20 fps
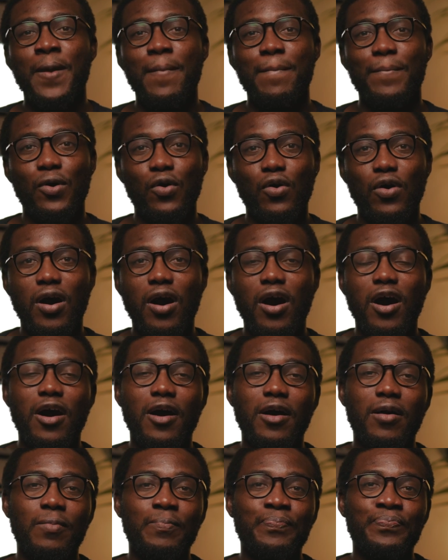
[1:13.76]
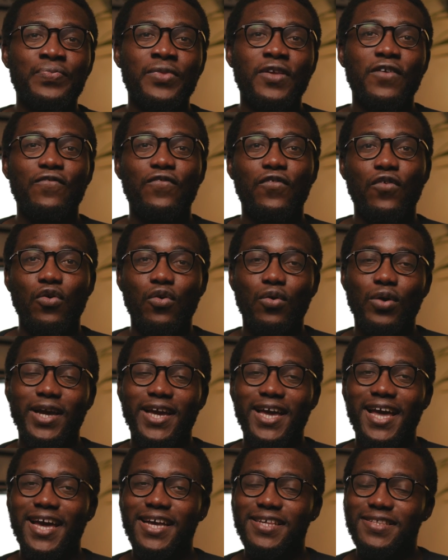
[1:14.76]
But for
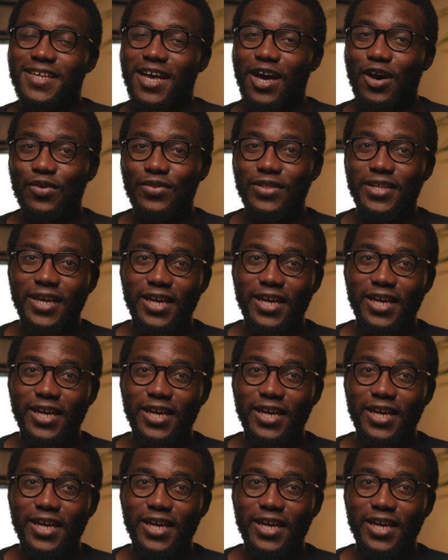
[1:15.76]
guys out